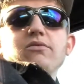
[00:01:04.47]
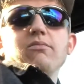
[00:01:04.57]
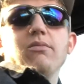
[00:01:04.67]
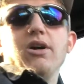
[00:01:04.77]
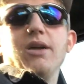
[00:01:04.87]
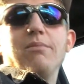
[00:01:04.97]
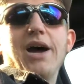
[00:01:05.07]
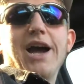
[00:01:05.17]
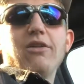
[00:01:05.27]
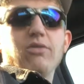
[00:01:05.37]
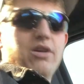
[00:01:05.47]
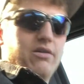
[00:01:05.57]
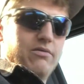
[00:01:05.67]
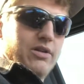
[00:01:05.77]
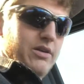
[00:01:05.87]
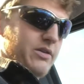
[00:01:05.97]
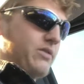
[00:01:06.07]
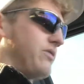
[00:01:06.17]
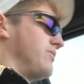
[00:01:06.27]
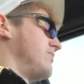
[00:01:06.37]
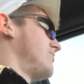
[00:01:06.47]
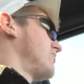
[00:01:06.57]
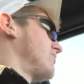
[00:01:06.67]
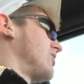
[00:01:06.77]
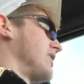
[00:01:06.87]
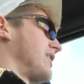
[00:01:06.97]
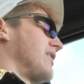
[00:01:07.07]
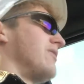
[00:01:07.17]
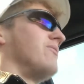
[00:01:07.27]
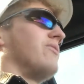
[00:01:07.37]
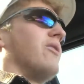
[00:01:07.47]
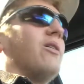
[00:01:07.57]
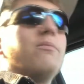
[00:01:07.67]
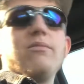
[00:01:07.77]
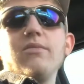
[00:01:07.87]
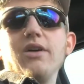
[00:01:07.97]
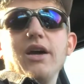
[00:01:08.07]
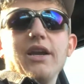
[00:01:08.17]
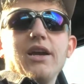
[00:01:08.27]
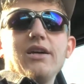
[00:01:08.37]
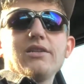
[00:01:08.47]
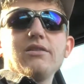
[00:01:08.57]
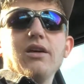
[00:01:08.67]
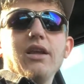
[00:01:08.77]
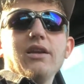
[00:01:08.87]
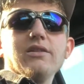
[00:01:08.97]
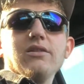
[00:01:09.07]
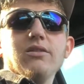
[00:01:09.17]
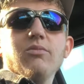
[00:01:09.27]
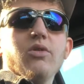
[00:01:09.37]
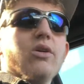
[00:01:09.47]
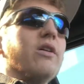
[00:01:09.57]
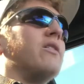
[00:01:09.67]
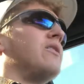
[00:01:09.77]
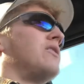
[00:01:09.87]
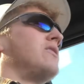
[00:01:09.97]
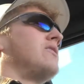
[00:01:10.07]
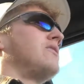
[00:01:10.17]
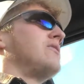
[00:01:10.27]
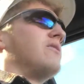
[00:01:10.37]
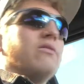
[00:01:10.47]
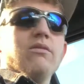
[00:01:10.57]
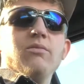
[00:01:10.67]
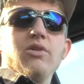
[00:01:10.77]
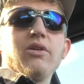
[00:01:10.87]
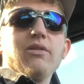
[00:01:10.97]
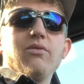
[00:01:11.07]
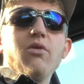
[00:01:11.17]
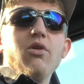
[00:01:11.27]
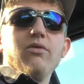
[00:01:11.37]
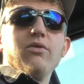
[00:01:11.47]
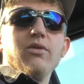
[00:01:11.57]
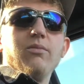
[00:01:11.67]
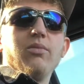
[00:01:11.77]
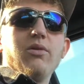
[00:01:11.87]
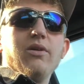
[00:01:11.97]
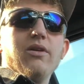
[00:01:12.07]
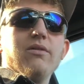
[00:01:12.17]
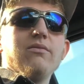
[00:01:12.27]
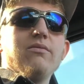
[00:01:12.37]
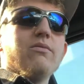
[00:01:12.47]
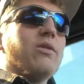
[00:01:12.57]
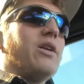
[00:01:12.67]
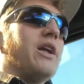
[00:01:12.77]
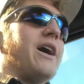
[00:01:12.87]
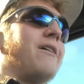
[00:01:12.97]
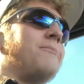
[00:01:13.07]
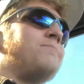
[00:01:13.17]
my background as to what I come from, I guess. I think he's a little more what I'm looking for an employer right now.